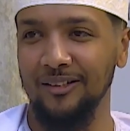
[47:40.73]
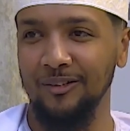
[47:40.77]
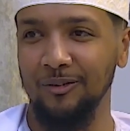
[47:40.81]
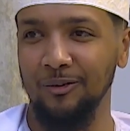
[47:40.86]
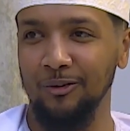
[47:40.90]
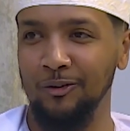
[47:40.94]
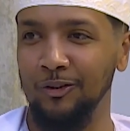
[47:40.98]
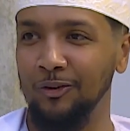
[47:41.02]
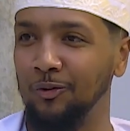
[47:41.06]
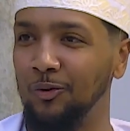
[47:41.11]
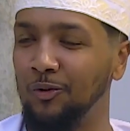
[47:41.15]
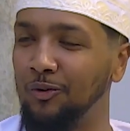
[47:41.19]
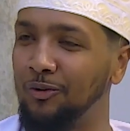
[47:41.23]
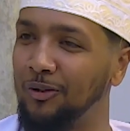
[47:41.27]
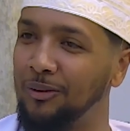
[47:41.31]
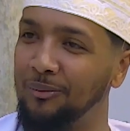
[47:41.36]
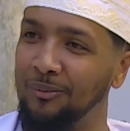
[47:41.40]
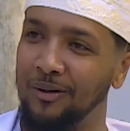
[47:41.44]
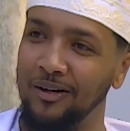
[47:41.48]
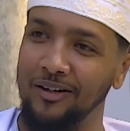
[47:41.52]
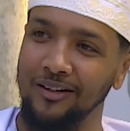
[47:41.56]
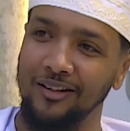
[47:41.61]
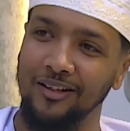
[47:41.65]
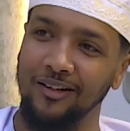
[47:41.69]
You just go to the
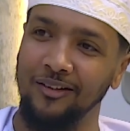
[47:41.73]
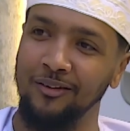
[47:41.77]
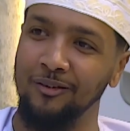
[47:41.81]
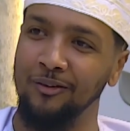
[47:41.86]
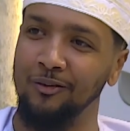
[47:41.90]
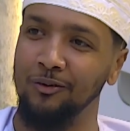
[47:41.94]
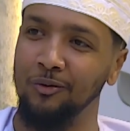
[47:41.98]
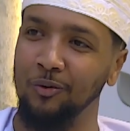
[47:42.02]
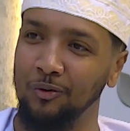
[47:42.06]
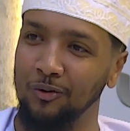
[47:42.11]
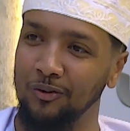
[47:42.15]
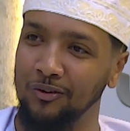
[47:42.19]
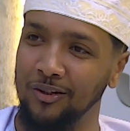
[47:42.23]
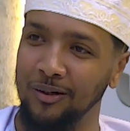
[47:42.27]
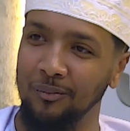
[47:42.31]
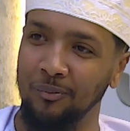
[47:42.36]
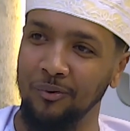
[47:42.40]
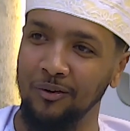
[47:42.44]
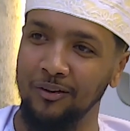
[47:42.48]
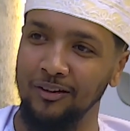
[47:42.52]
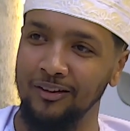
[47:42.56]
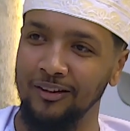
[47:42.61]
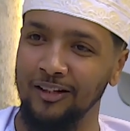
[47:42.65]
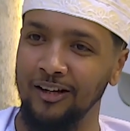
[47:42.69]
market, you talk to
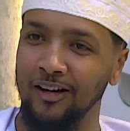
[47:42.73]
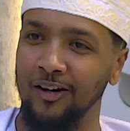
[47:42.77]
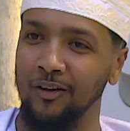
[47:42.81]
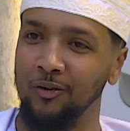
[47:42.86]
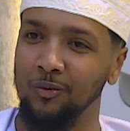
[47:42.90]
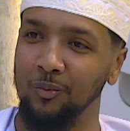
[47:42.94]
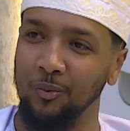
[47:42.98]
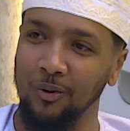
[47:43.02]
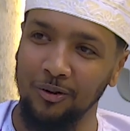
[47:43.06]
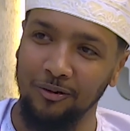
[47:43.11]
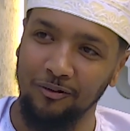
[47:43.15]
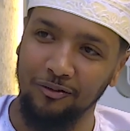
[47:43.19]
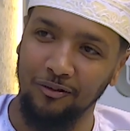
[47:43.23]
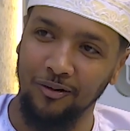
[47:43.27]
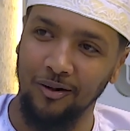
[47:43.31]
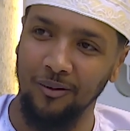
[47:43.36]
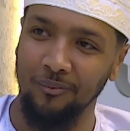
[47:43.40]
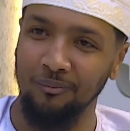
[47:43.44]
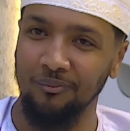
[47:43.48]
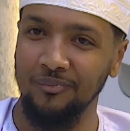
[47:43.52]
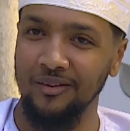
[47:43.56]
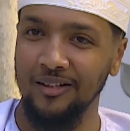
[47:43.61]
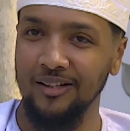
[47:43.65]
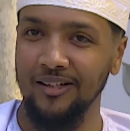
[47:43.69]
someone, they ask where you're
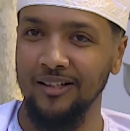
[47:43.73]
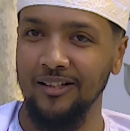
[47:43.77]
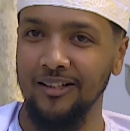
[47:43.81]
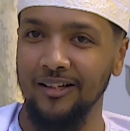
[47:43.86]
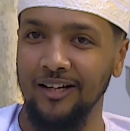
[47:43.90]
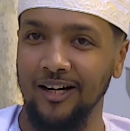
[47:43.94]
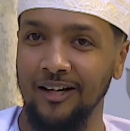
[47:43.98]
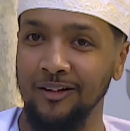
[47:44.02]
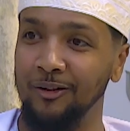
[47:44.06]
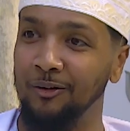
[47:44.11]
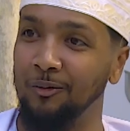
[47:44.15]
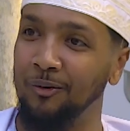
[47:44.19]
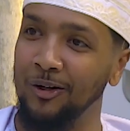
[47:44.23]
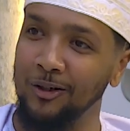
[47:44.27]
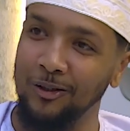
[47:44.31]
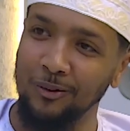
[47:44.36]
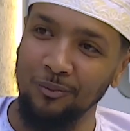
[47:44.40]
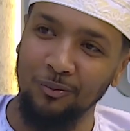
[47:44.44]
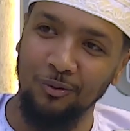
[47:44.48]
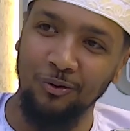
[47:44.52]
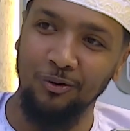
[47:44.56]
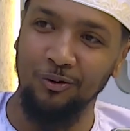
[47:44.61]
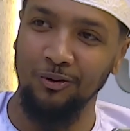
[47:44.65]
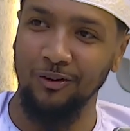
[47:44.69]
from, and they'll
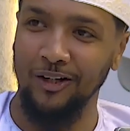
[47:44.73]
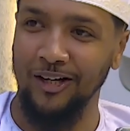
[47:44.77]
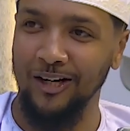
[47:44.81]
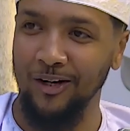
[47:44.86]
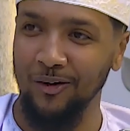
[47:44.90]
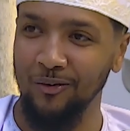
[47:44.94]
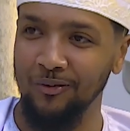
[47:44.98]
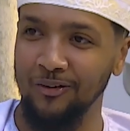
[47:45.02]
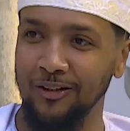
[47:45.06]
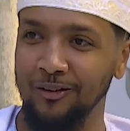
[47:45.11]
welcome you to your house.